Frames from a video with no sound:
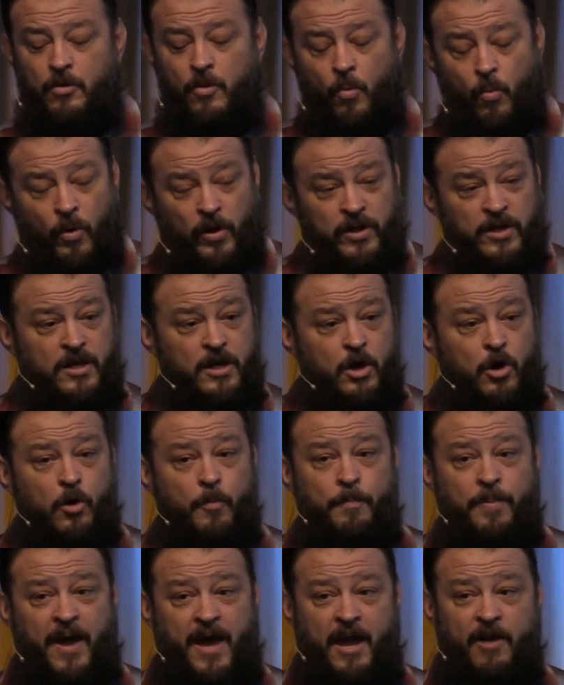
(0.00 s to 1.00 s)
Will you
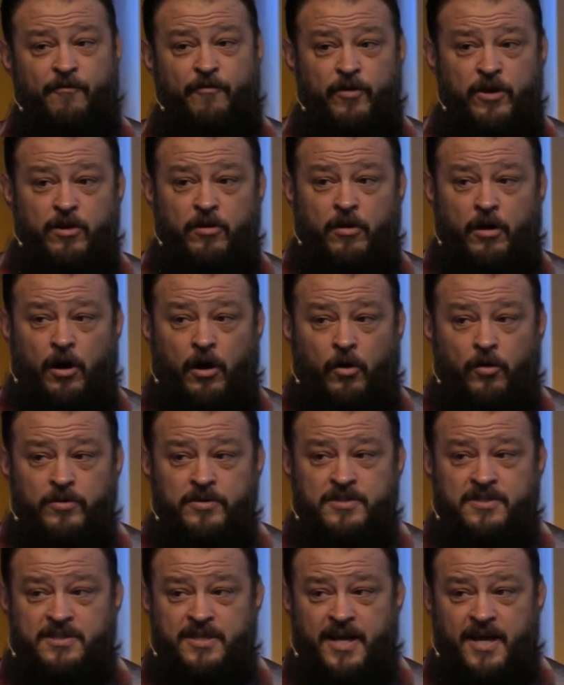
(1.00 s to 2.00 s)
pay for your own
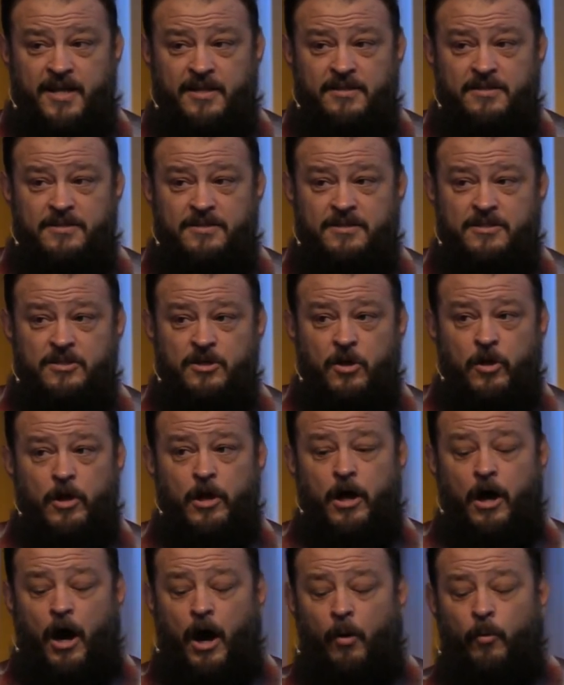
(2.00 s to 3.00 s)
sins
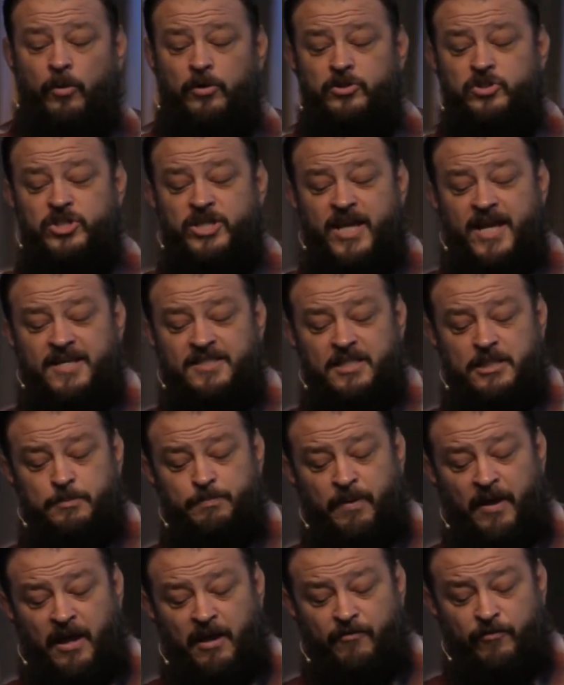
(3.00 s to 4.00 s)
or will Jesus
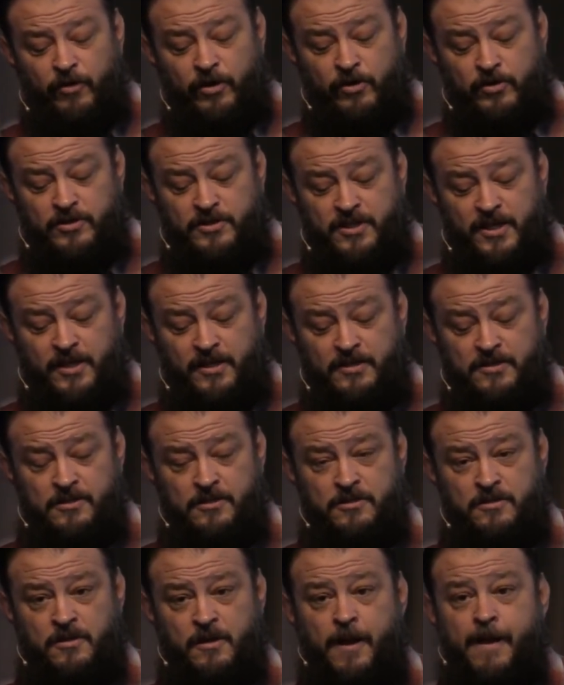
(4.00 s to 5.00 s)
pay for your sins?
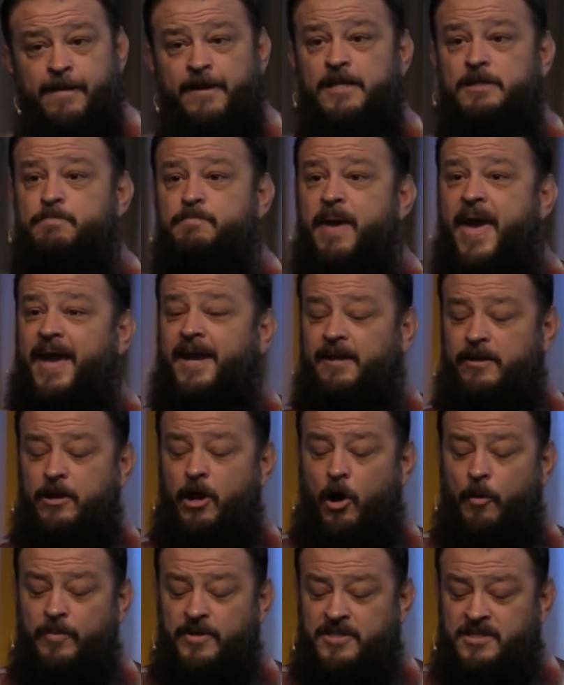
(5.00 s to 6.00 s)
Because make
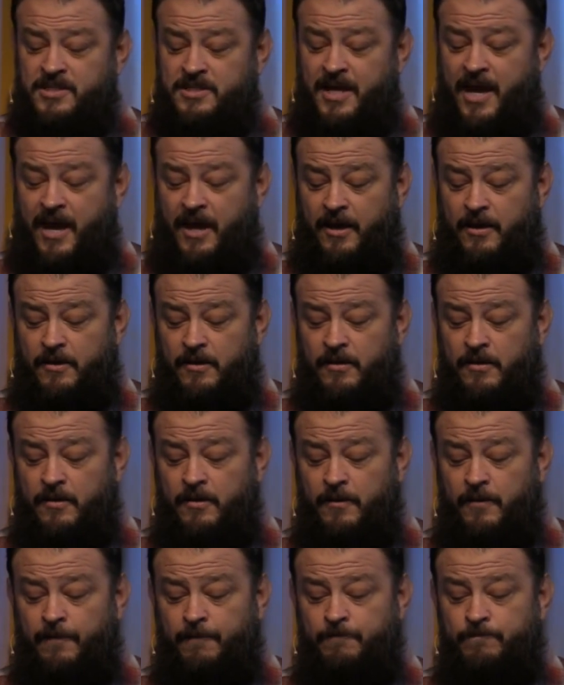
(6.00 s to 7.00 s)
no mistake,
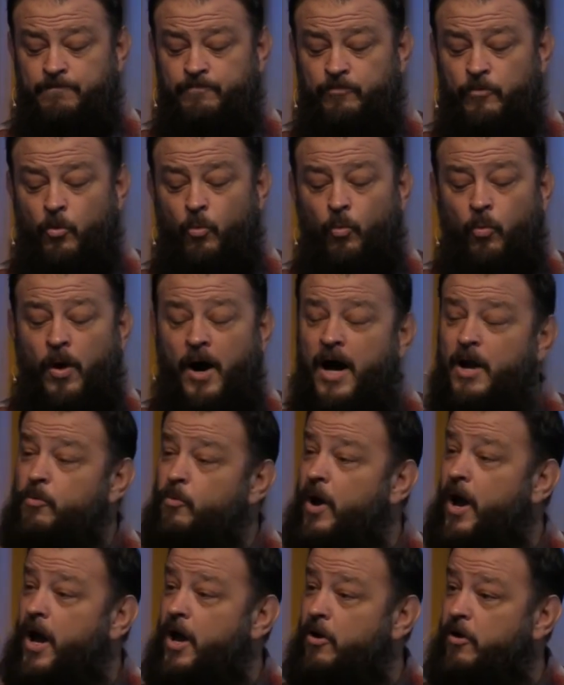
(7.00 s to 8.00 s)
one
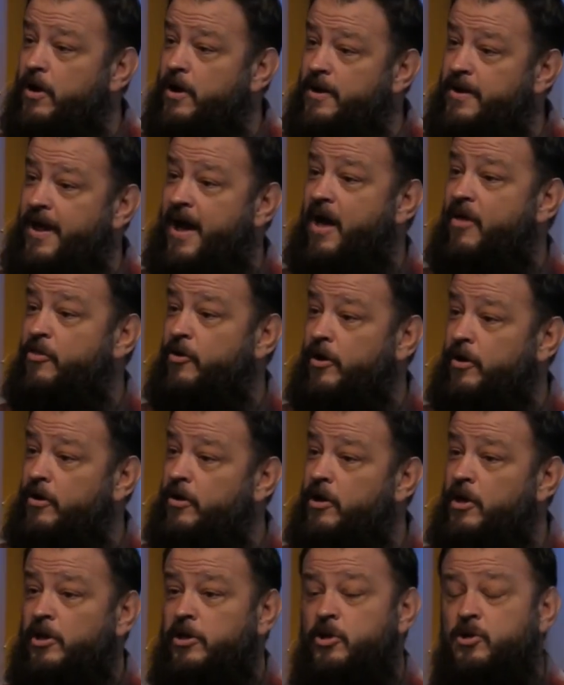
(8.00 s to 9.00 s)
way or another,
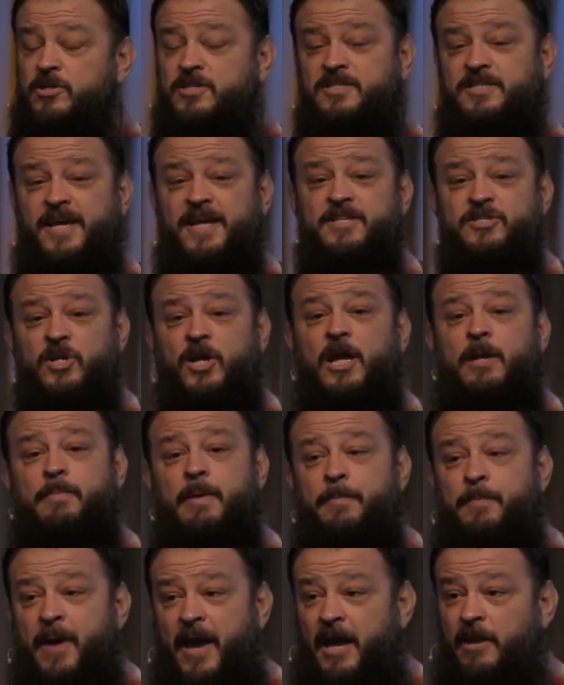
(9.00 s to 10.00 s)
your sins are going to
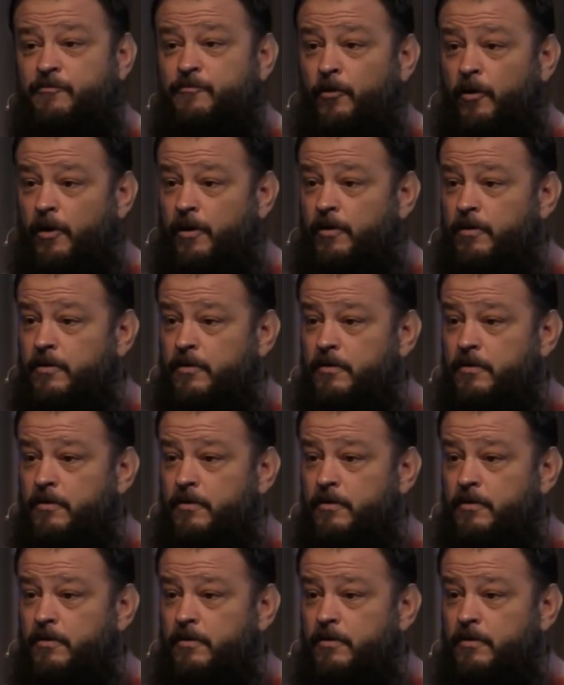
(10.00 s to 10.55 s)
be paid for.